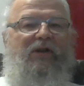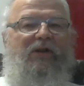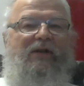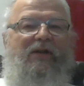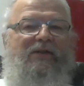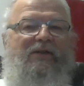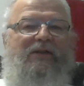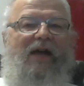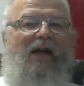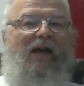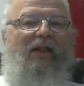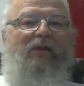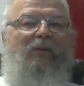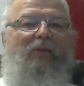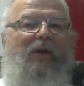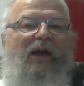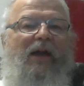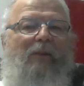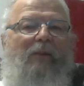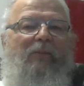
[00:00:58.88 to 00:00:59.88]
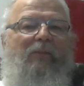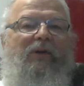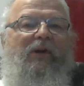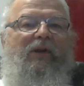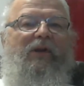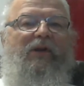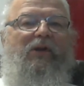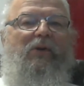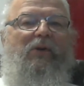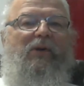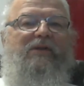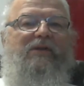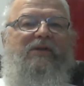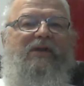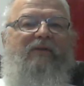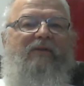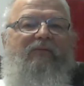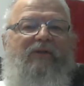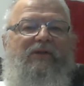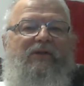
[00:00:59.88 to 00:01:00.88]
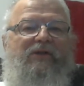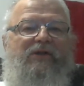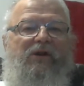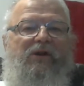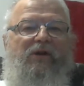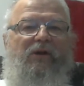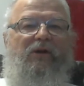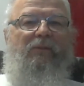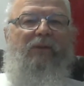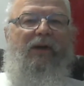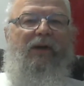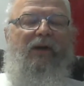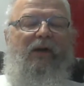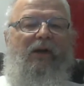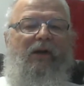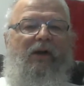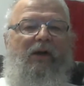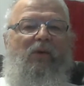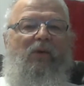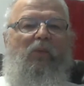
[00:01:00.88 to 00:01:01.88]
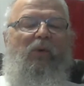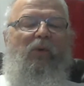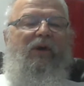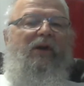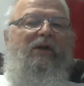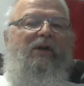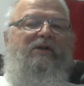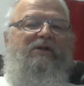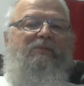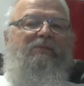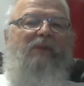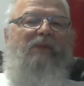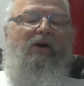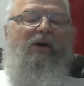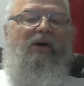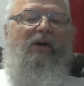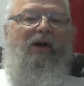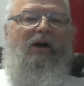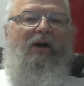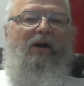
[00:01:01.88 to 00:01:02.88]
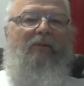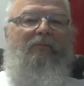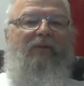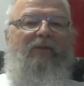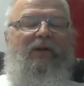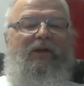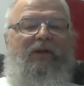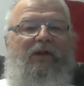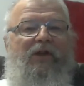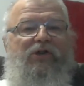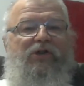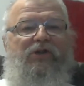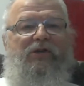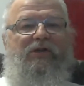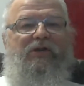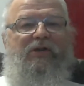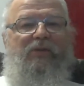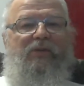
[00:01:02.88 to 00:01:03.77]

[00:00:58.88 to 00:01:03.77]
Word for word: exactly what happened on the USS Fitzgerald, but what it is about um, collisions and